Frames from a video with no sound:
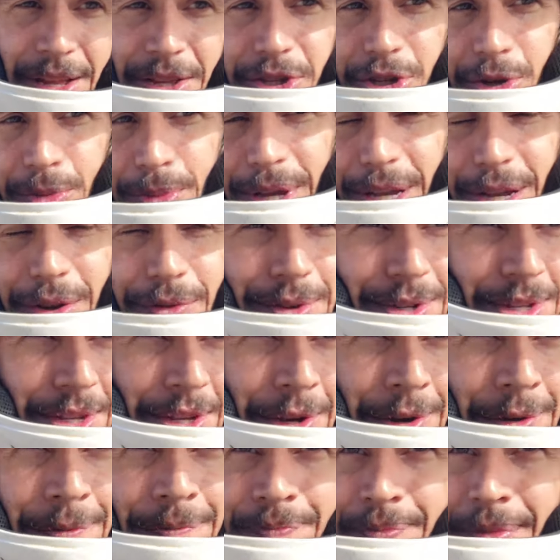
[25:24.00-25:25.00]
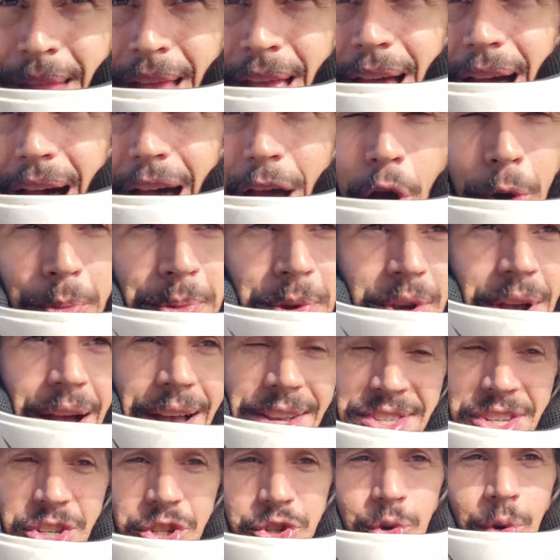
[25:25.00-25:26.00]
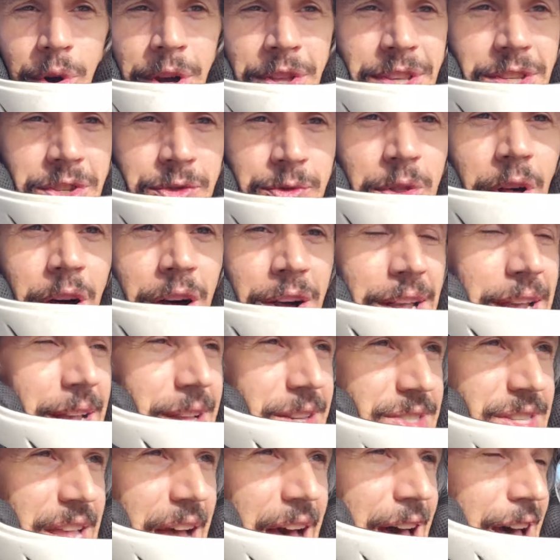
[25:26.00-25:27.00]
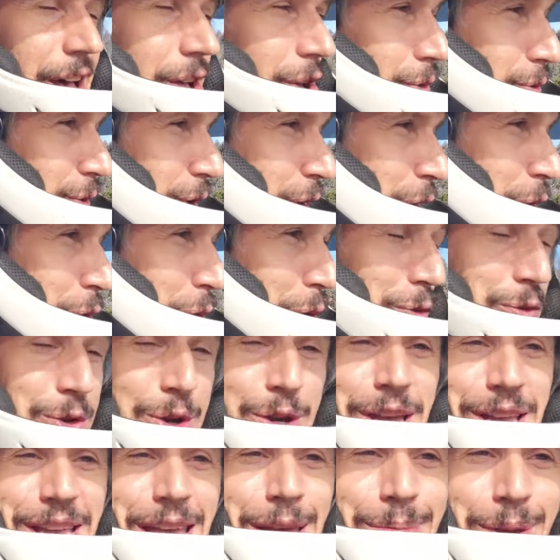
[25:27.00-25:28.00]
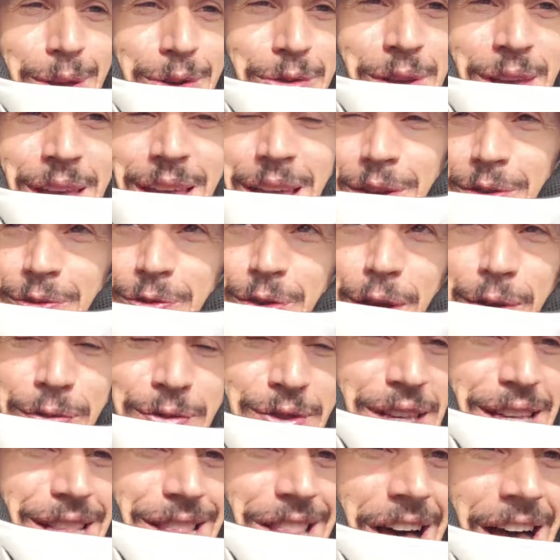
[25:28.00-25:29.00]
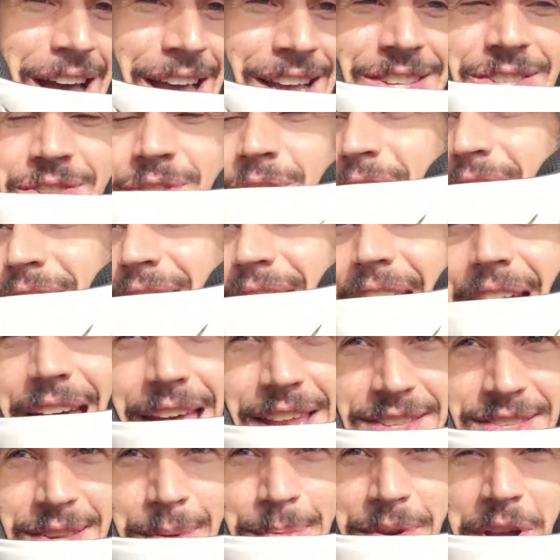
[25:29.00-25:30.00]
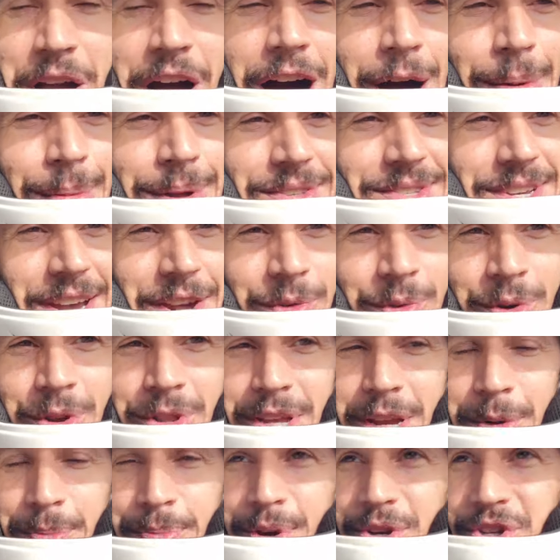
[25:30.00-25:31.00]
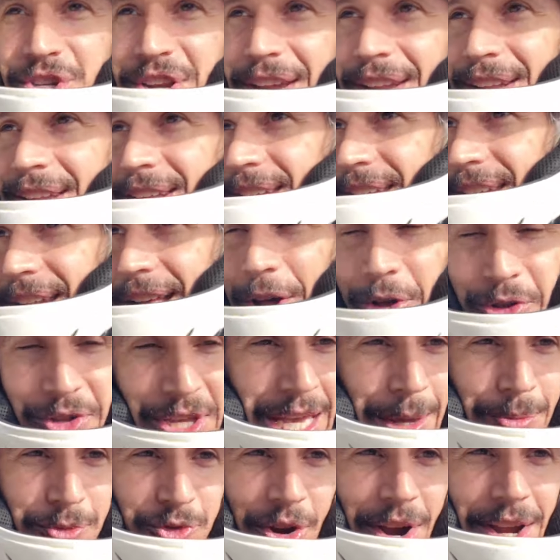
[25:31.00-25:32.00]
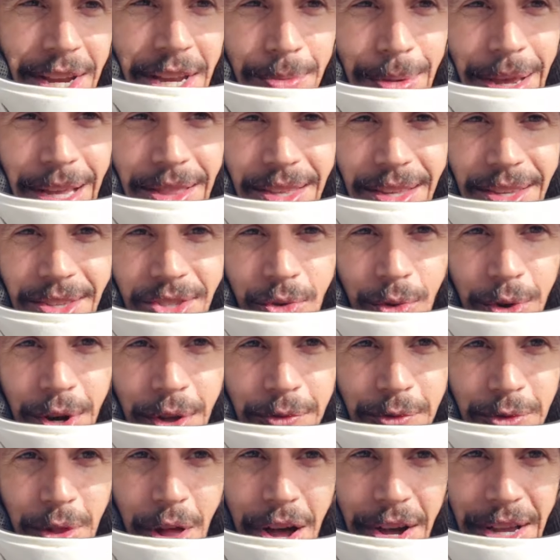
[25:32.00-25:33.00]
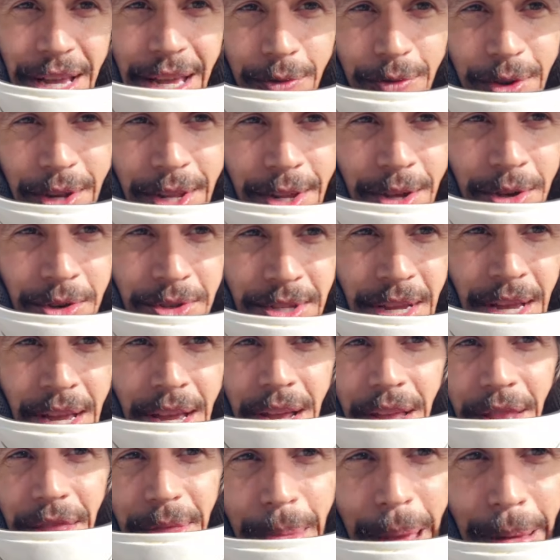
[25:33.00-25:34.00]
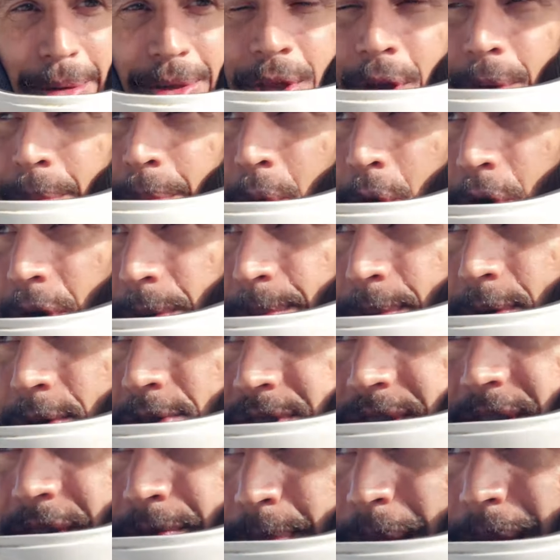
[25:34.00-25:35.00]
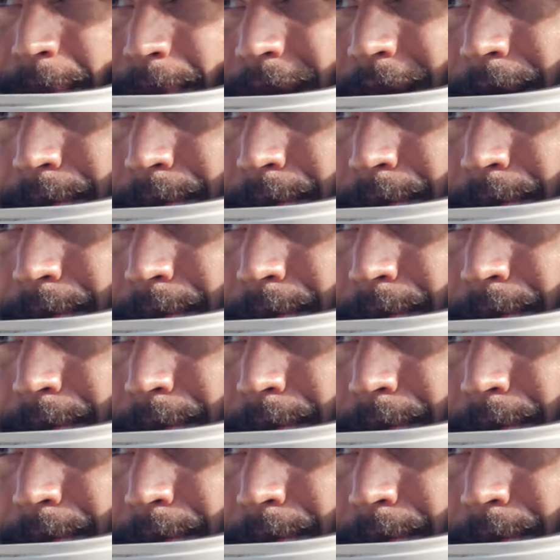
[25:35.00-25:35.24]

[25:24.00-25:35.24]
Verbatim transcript: too big of a deal. I hope you guys enjoyed this vlogging style video. If you can give me fifty likes and some comments, I'd really appreciate it, and I'll keep trying to make these sort of vlogging videos. Maybe they're more immersive, maybe